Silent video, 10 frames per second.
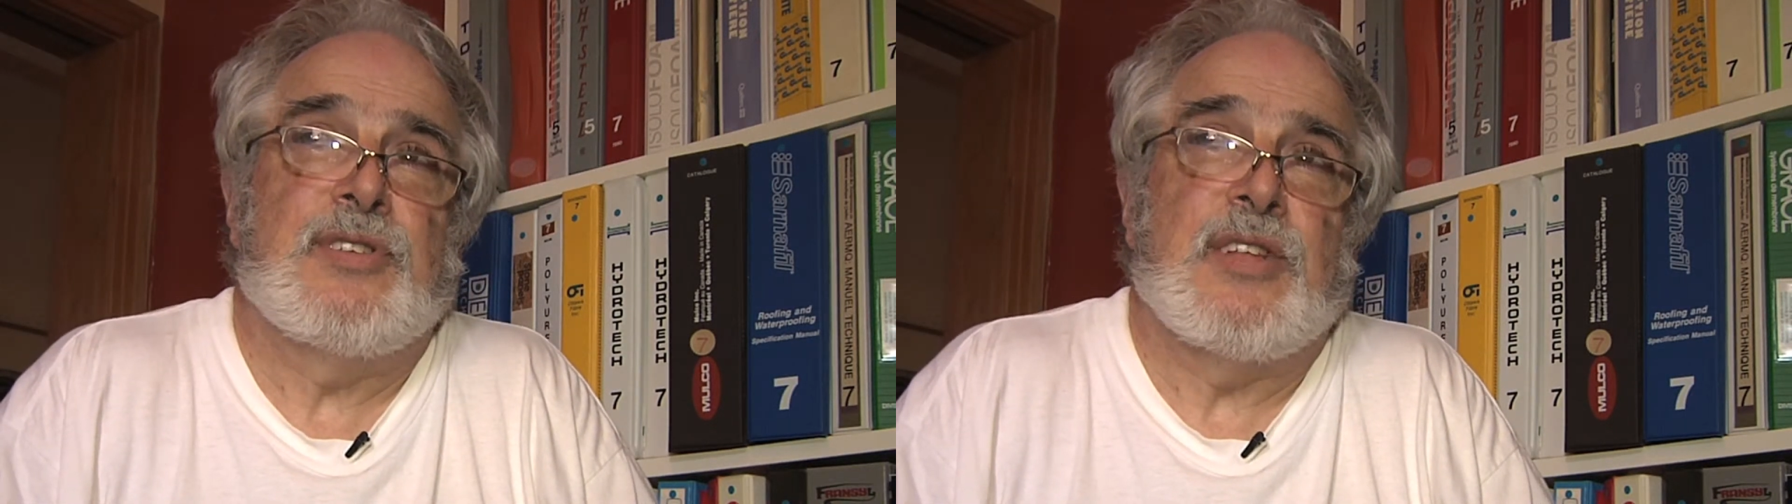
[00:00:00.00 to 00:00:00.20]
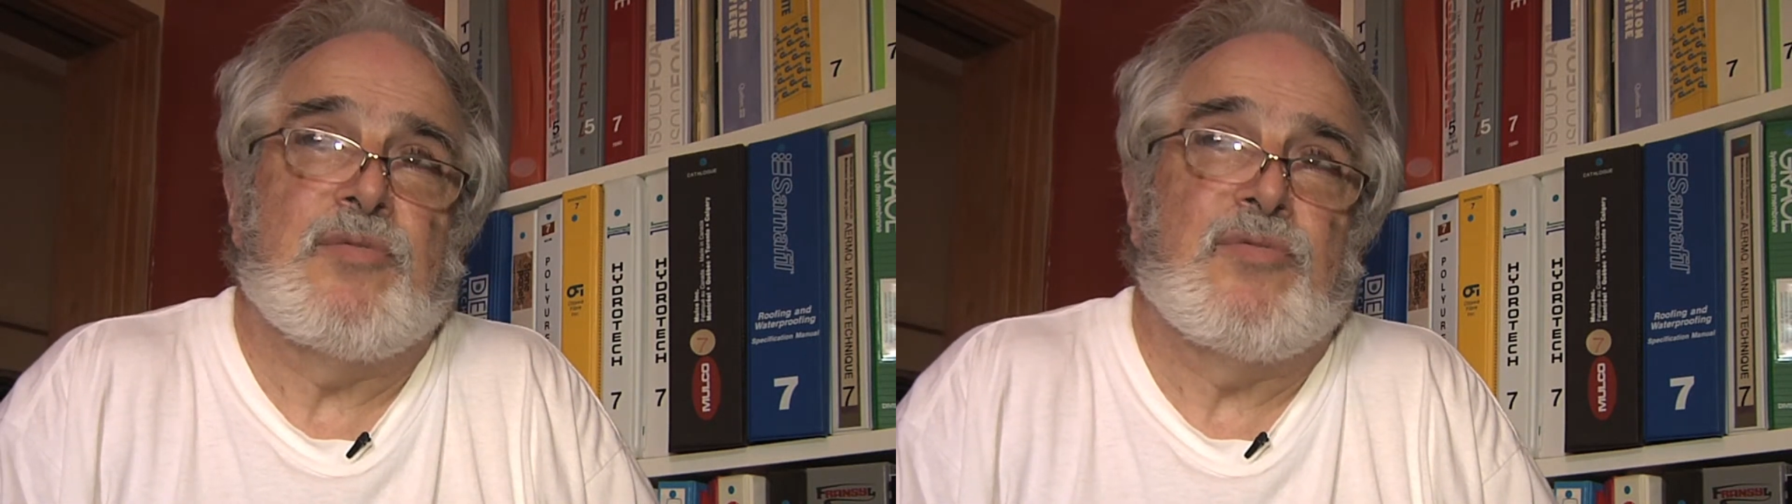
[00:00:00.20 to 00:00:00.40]

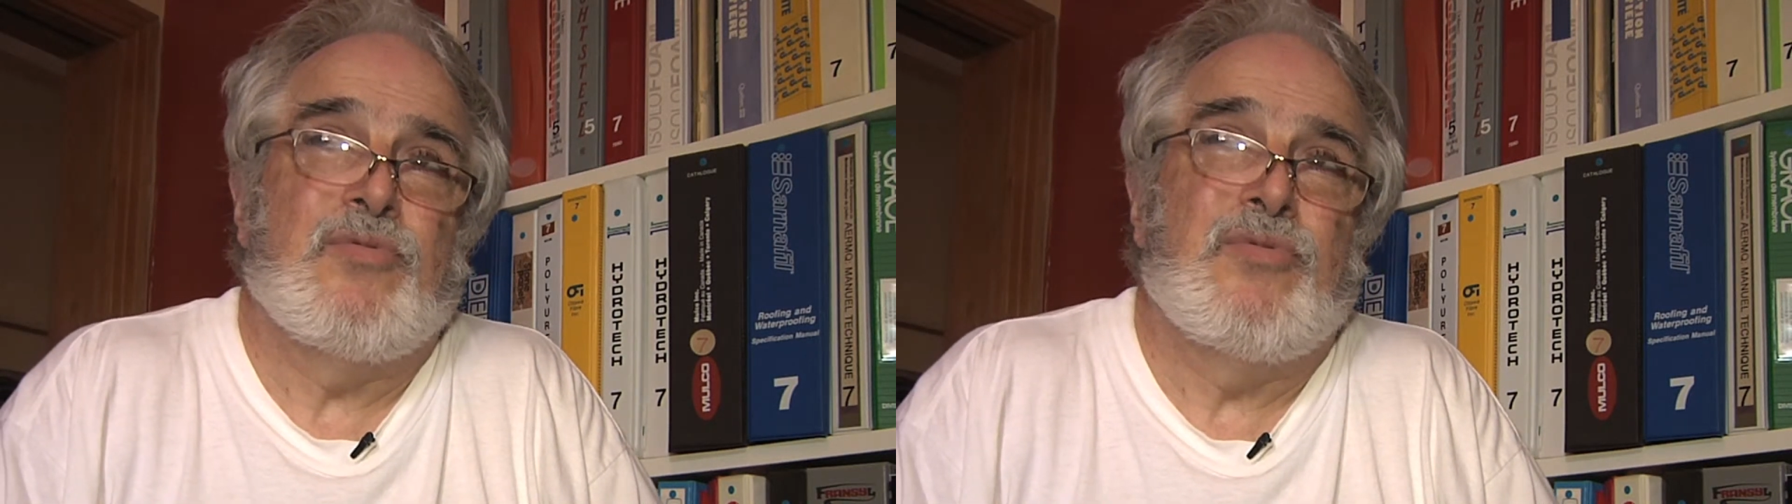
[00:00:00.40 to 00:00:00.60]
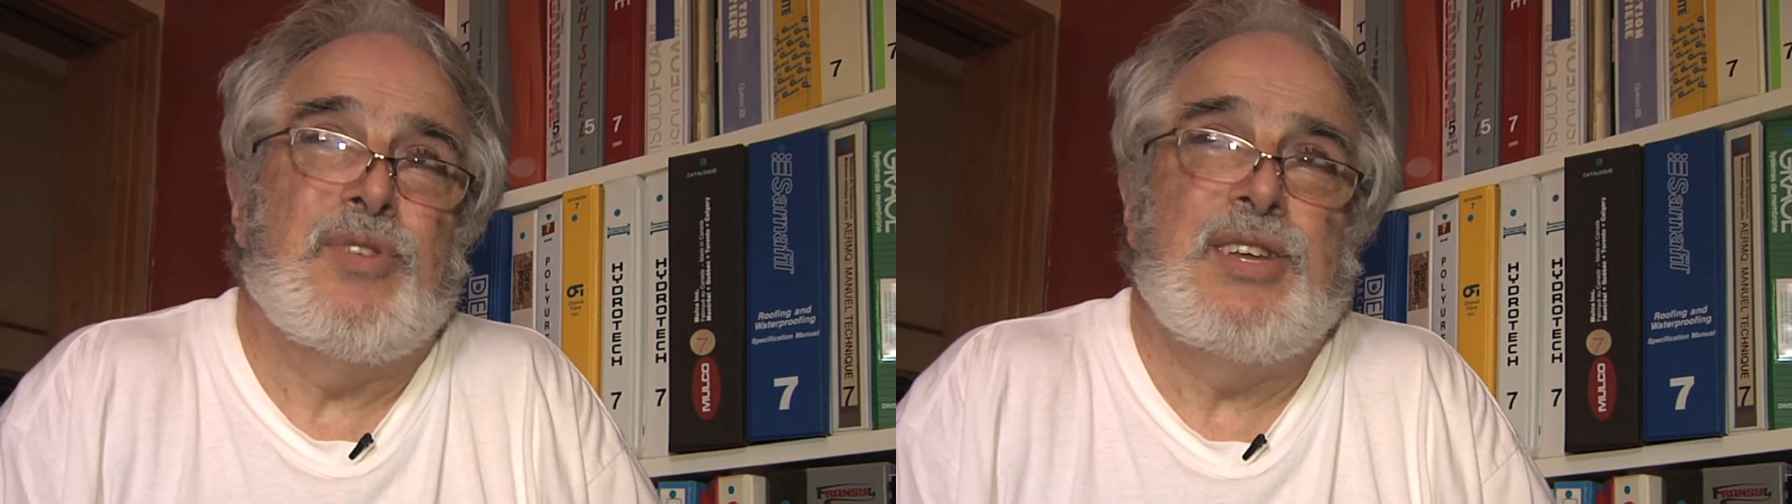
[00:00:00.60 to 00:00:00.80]
that
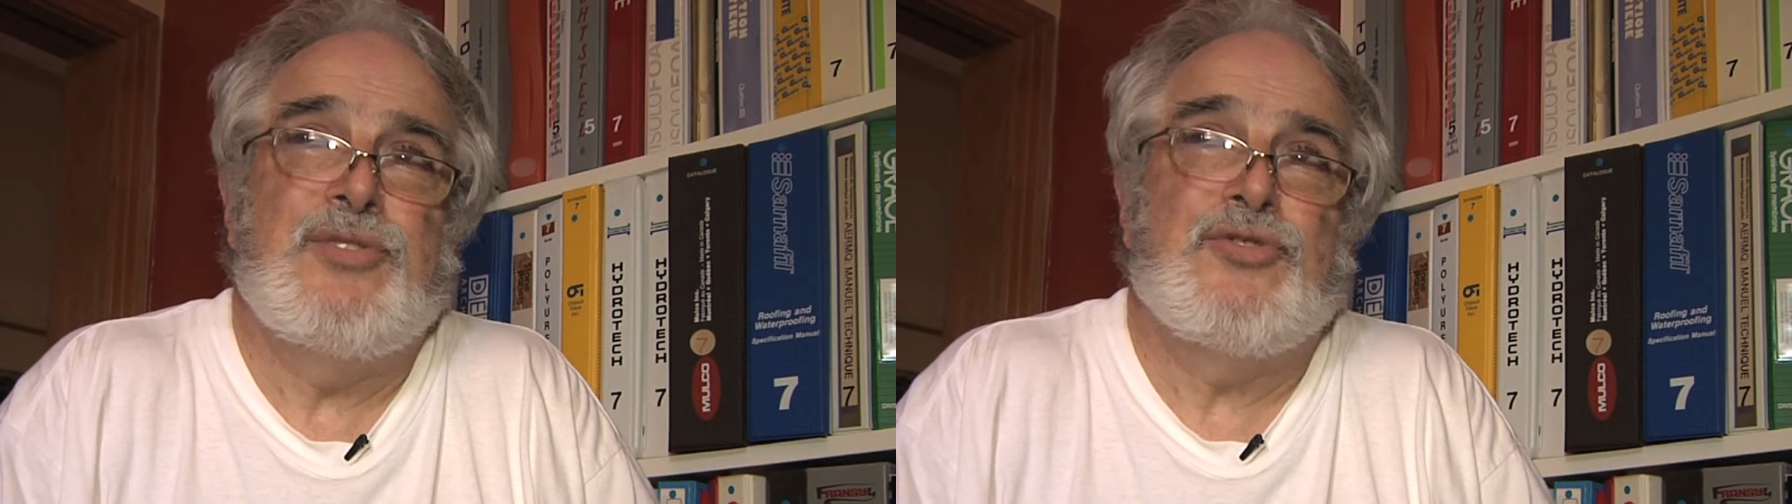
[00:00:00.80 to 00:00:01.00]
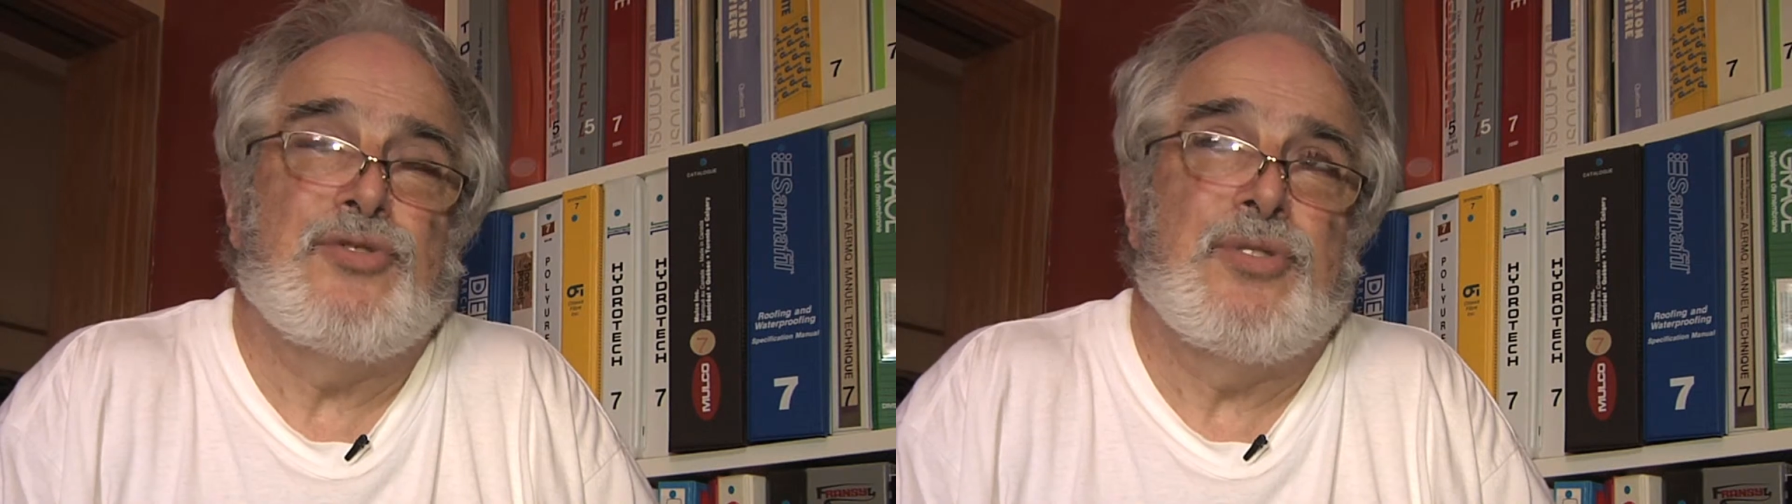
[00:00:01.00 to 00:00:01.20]
we
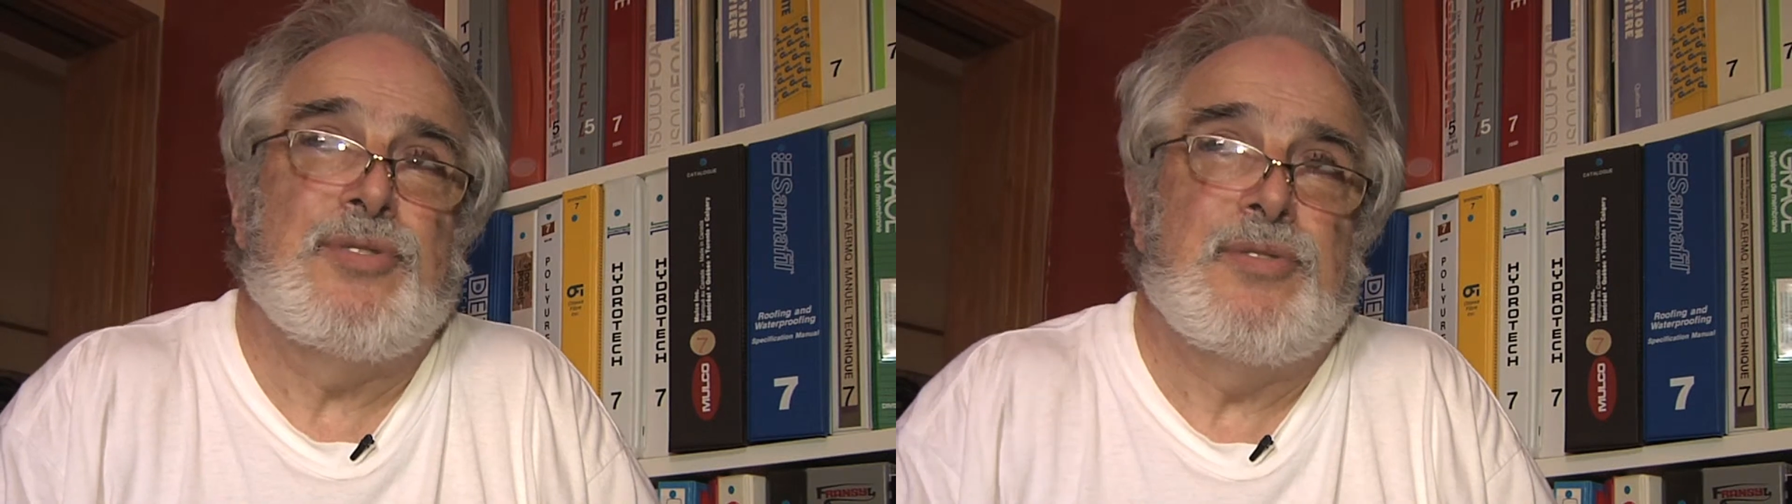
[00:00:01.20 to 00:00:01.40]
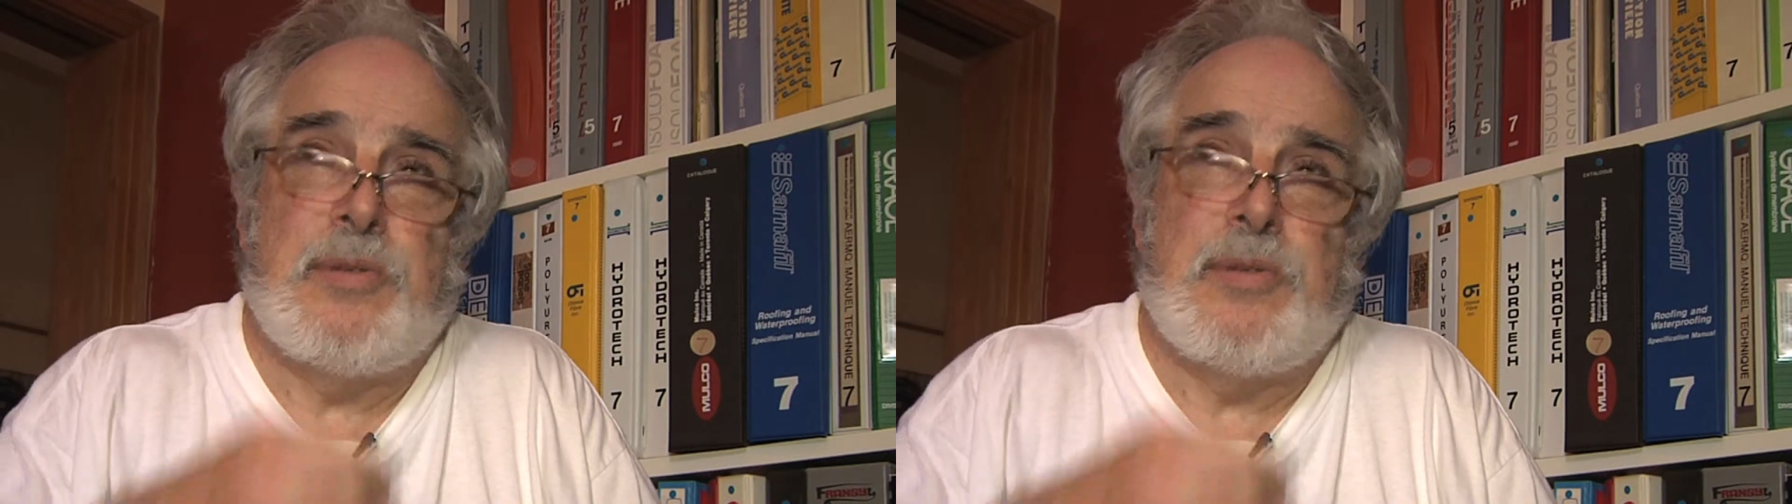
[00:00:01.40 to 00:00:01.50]
should